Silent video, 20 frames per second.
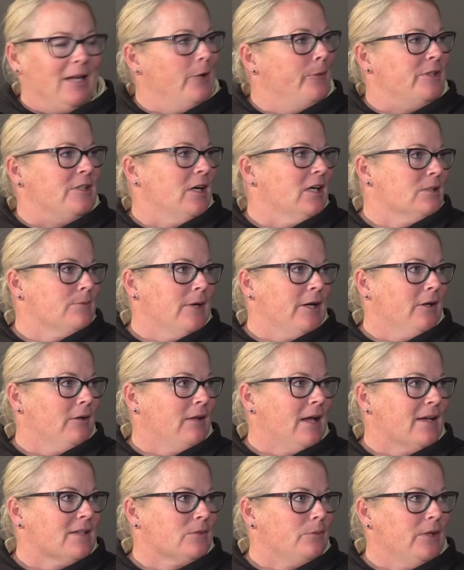I know we talked about her
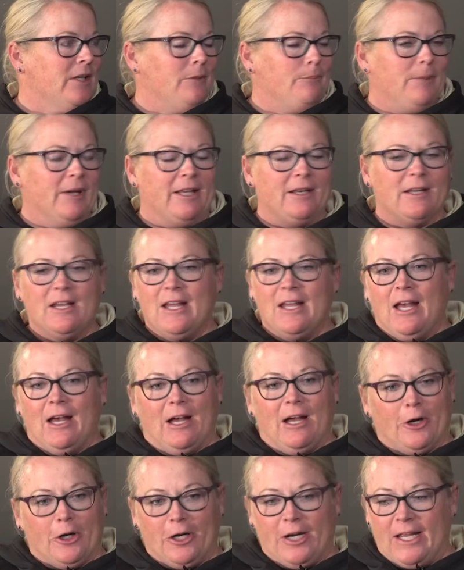last week, but
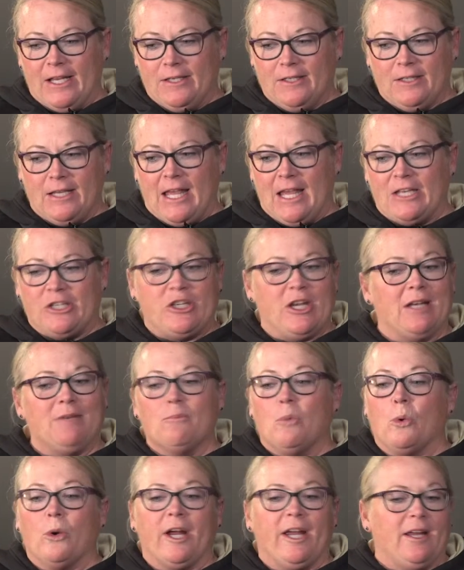her and
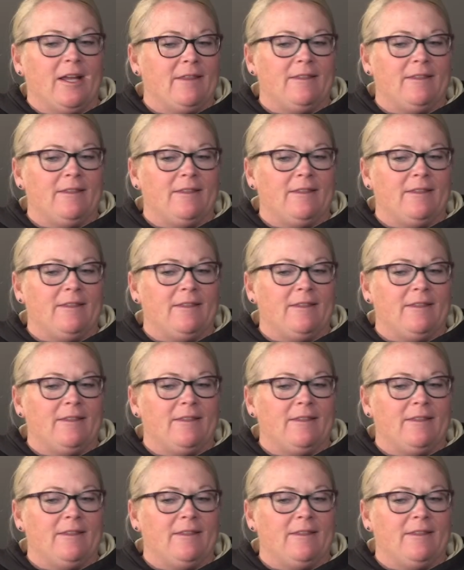Jade Moy